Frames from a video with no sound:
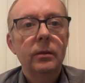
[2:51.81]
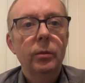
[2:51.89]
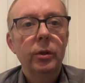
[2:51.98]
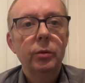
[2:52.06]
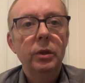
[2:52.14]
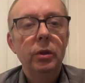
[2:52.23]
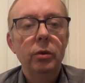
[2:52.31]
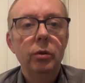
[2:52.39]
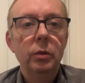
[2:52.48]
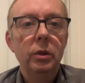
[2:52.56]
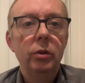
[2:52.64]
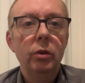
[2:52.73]
What do we do? Do
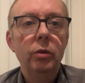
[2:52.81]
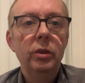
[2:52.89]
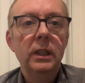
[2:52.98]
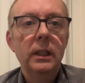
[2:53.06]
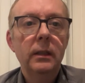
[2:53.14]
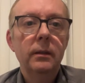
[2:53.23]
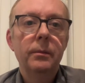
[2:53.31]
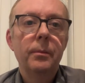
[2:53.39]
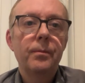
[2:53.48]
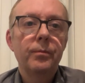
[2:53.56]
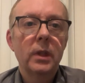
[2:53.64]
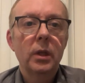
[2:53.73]
we do dinner
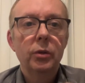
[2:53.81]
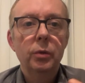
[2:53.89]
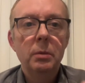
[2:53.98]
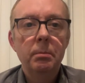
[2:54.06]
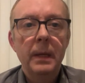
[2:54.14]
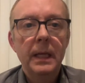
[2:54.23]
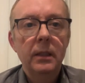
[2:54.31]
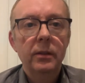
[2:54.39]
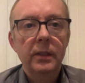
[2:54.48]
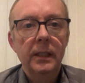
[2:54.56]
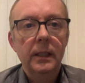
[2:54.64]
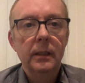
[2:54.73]
or do we make
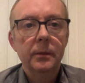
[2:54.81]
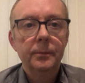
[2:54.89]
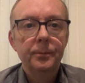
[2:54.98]
dinner?